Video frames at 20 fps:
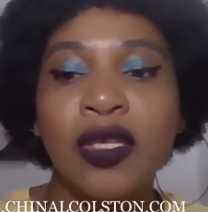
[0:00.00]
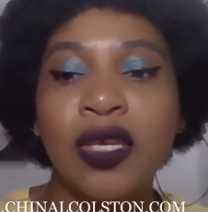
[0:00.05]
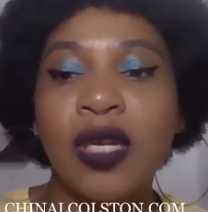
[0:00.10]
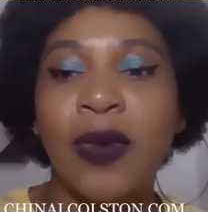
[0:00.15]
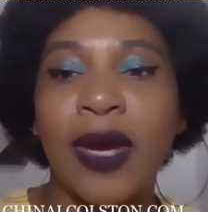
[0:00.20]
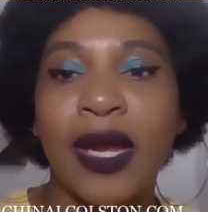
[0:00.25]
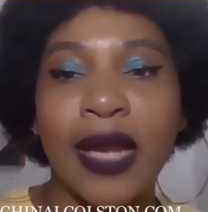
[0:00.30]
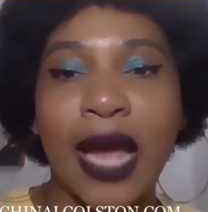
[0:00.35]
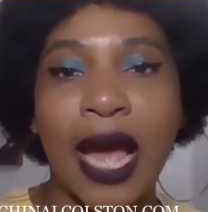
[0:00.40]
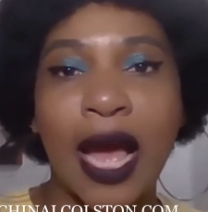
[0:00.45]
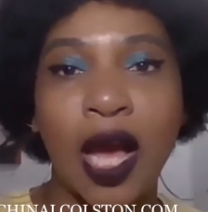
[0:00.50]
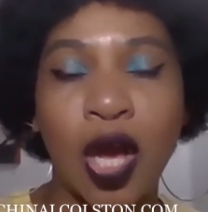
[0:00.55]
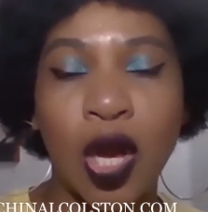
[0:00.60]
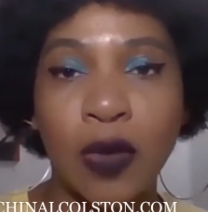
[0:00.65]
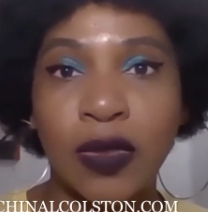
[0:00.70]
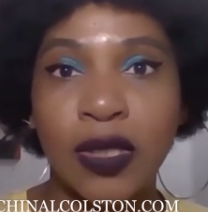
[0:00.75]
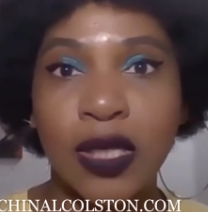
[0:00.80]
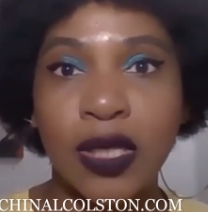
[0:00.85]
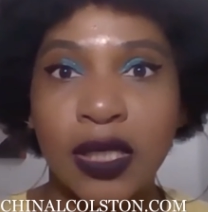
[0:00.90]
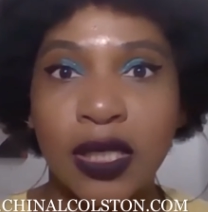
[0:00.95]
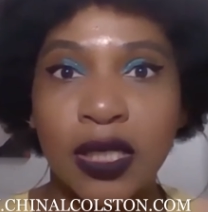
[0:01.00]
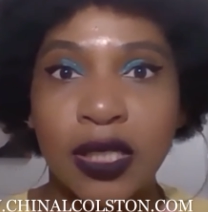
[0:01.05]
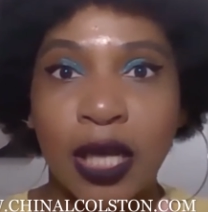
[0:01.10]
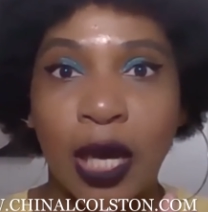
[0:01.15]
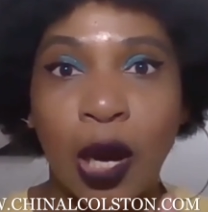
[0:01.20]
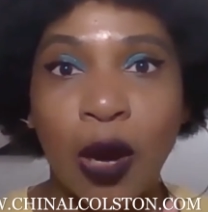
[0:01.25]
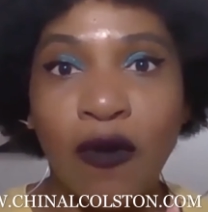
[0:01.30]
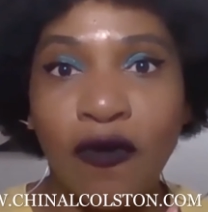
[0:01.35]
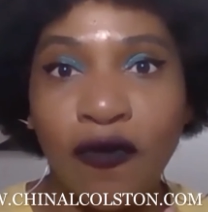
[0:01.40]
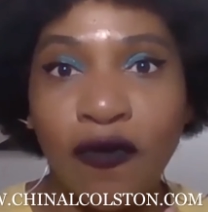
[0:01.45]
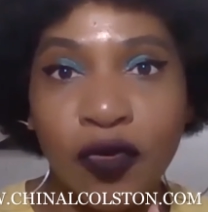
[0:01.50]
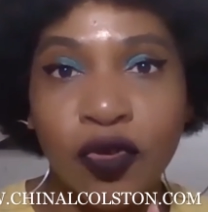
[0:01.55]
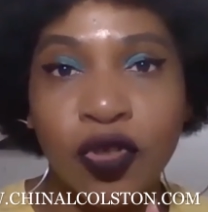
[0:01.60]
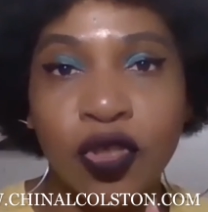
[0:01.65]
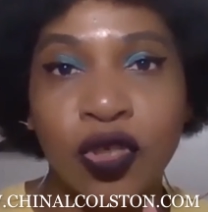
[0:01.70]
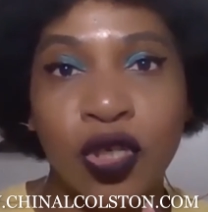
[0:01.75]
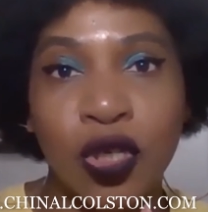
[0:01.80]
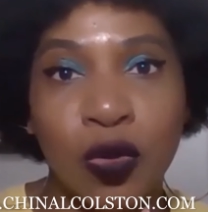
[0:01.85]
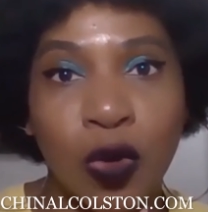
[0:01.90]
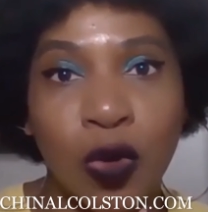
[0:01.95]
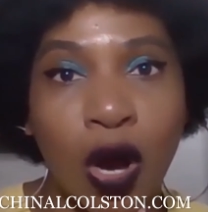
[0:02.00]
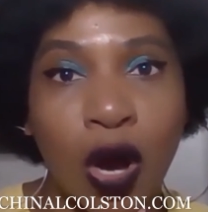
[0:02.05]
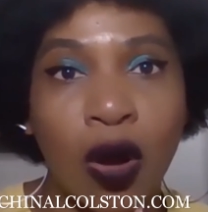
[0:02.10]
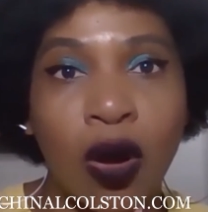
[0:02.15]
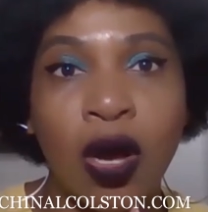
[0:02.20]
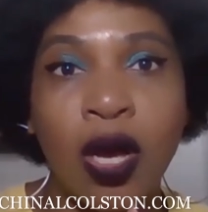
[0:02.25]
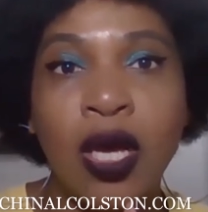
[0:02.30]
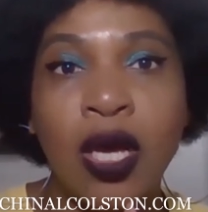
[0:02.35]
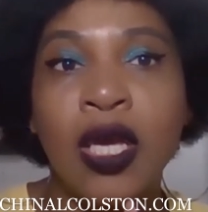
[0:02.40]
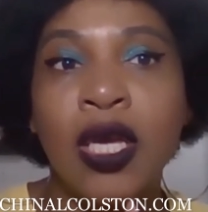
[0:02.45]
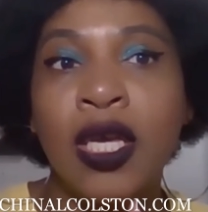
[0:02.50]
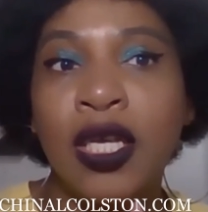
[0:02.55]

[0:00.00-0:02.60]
So anyway, I hope this is helpful to you all.